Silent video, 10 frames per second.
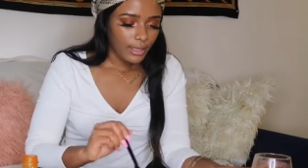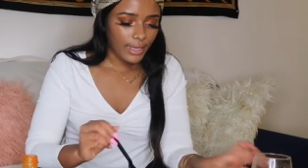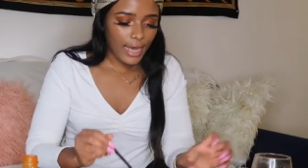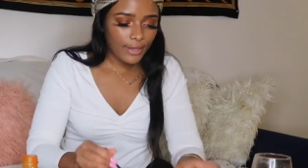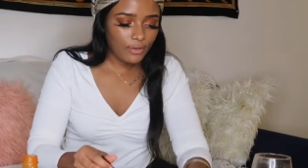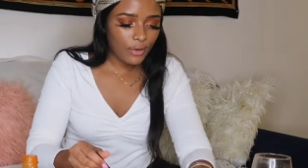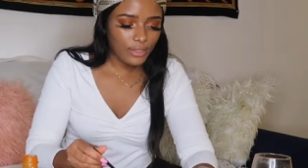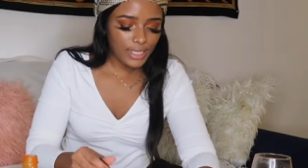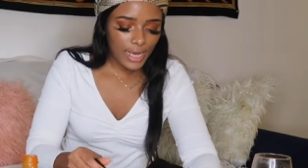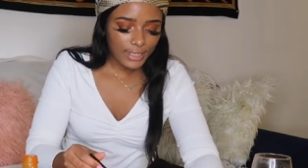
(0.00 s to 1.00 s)
Like, how you
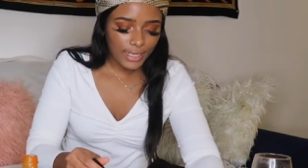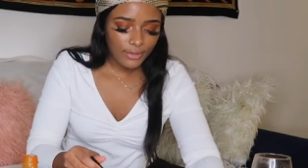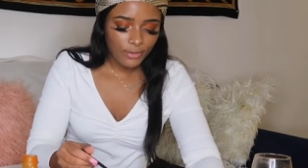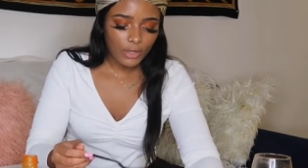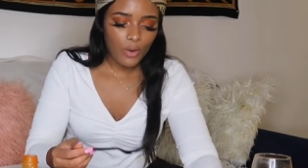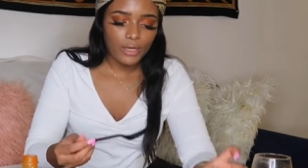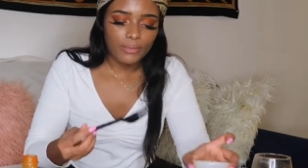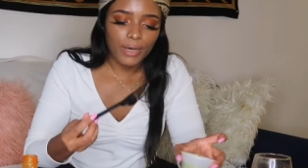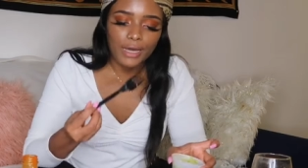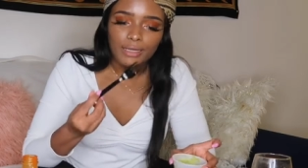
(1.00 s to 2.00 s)
going to LA, you don't know
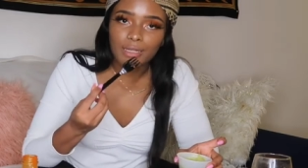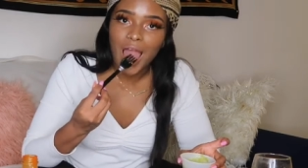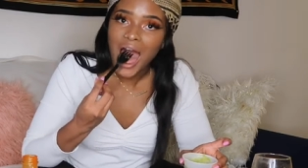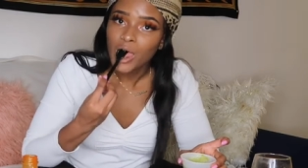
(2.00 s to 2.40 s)
anybody?